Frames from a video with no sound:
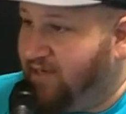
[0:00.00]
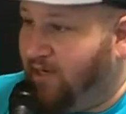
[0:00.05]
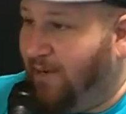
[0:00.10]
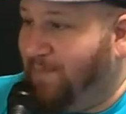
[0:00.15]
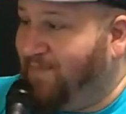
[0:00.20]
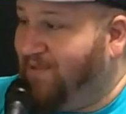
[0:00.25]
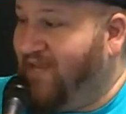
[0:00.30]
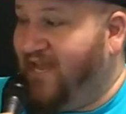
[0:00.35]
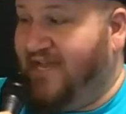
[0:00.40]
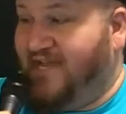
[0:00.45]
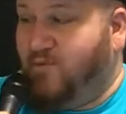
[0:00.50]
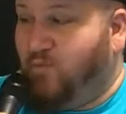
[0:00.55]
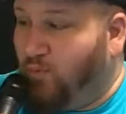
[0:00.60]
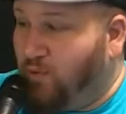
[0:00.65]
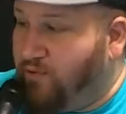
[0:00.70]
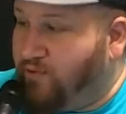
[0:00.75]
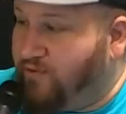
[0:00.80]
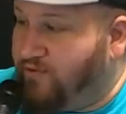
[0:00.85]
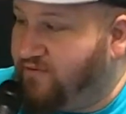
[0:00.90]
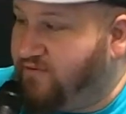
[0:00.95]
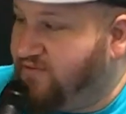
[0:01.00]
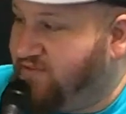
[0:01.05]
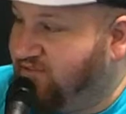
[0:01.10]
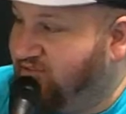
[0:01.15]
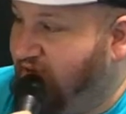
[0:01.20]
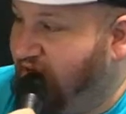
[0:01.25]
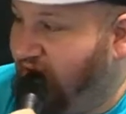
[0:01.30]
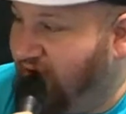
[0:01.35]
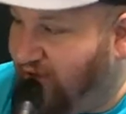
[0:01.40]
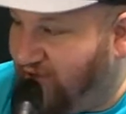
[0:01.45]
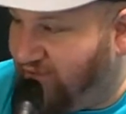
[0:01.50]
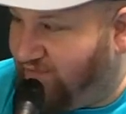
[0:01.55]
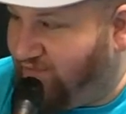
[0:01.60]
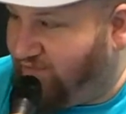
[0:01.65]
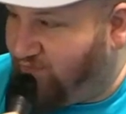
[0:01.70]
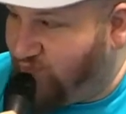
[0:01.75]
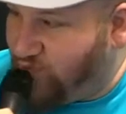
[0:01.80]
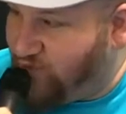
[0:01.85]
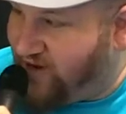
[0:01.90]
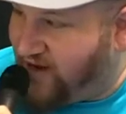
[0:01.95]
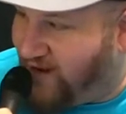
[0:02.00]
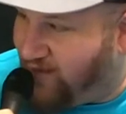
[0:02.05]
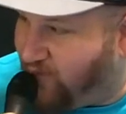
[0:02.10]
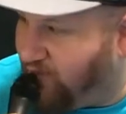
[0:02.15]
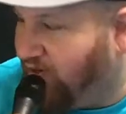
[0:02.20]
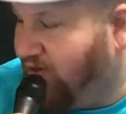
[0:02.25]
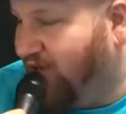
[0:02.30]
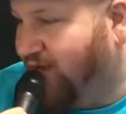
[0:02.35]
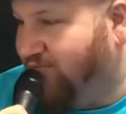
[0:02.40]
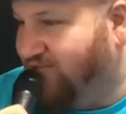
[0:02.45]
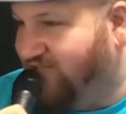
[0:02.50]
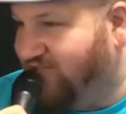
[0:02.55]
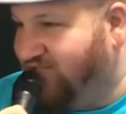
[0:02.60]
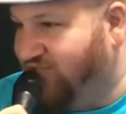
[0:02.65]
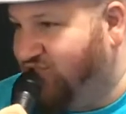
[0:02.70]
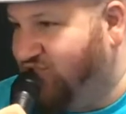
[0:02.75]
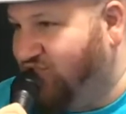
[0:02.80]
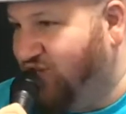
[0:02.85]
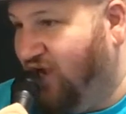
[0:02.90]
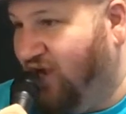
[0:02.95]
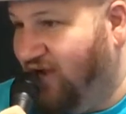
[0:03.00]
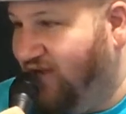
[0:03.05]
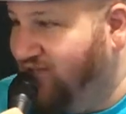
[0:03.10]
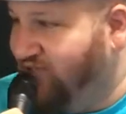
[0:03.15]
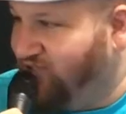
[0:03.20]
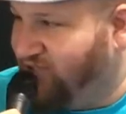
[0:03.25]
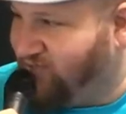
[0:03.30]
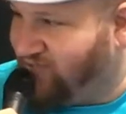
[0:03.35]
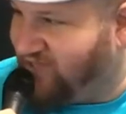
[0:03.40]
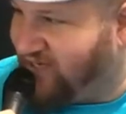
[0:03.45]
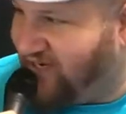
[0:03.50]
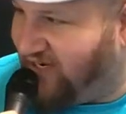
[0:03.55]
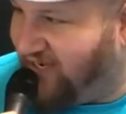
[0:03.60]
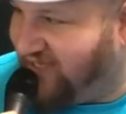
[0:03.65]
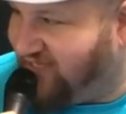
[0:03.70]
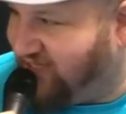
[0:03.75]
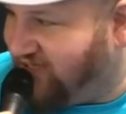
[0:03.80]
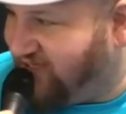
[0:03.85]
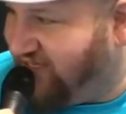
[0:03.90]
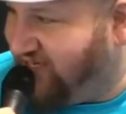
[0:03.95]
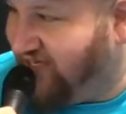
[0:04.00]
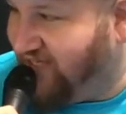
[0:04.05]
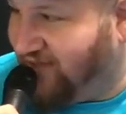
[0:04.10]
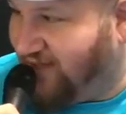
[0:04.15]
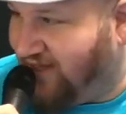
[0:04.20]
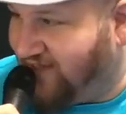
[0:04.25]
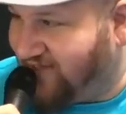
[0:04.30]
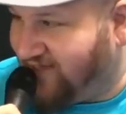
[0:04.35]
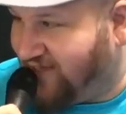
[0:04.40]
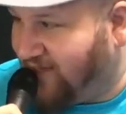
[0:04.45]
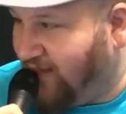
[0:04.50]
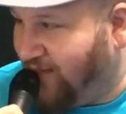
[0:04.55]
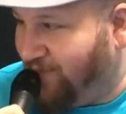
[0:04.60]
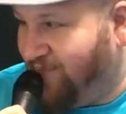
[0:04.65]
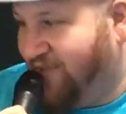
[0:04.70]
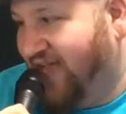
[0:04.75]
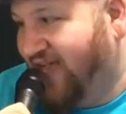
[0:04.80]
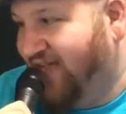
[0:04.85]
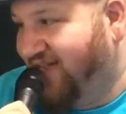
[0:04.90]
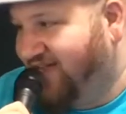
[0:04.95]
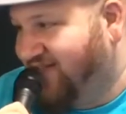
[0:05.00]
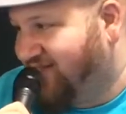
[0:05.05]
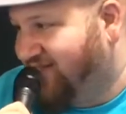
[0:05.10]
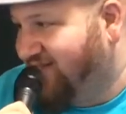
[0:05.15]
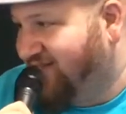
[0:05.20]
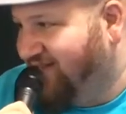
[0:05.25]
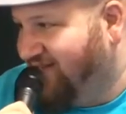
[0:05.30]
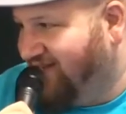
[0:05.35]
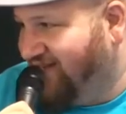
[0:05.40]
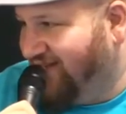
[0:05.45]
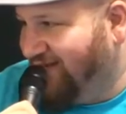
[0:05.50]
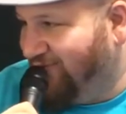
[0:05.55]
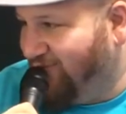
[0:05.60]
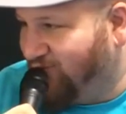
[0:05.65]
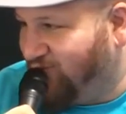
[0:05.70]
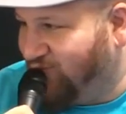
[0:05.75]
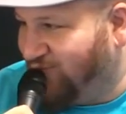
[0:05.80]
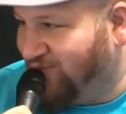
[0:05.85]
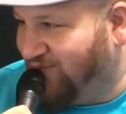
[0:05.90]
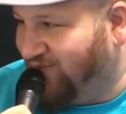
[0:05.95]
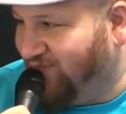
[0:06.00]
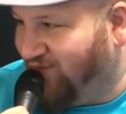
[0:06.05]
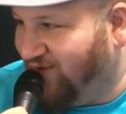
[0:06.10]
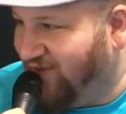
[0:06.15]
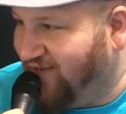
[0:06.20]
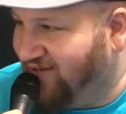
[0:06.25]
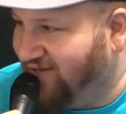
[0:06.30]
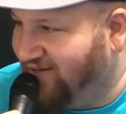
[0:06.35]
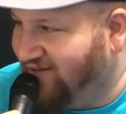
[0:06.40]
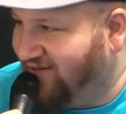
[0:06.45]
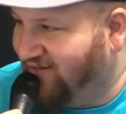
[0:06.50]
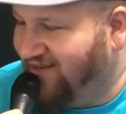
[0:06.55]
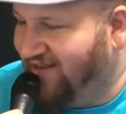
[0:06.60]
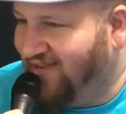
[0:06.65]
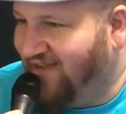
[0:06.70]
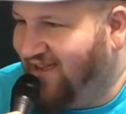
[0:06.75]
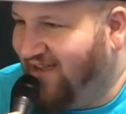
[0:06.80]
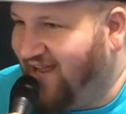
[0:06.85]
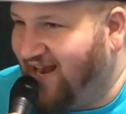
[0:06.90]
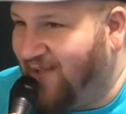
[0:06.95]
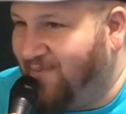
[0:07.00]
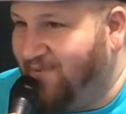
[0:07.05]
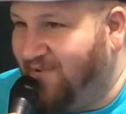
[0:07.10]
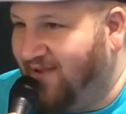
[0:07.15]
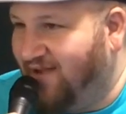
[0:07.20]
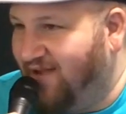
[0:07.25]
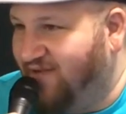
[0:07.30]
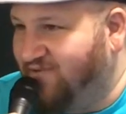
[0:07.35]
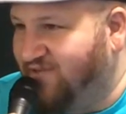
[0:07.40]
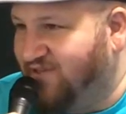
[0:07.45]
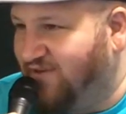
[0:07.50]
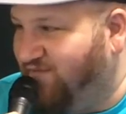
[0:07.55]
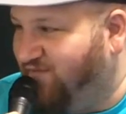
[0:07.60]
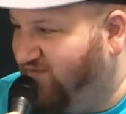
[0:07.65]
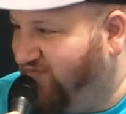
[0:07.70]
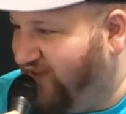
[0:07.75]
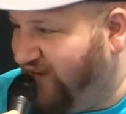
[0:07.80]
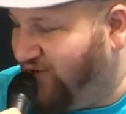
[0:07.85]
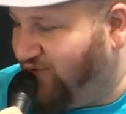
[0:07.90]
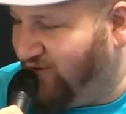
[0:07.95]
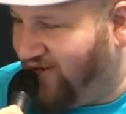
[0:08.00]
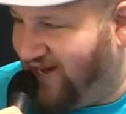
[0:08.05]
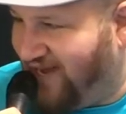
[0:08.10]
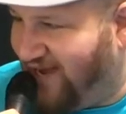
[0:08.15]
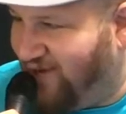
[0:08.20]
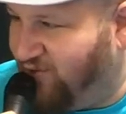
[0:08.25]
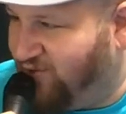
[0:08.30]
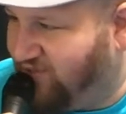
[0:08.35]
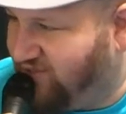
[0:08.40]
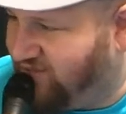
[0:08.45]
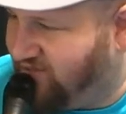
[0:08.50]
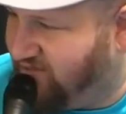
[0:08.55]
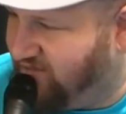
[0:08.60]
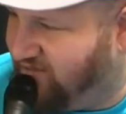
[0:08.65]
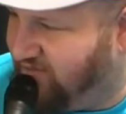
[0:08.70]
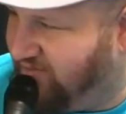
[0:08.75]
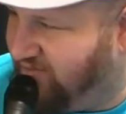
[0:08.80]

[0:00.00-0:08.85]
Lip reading: Cupcake Wars on the Food Network. I was a judge. I got to eat lots of cupcakes, which was really fun. And I was on Figure It Out.